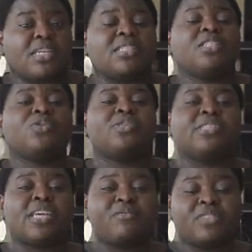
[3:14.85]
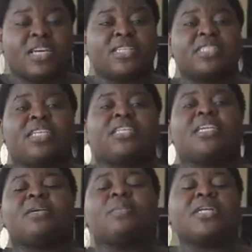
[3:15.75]
and then you save that in
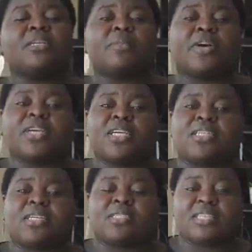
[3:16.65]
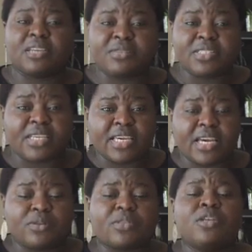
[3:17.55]
a money market savings
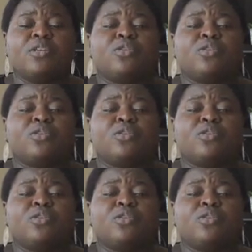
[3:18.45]
account.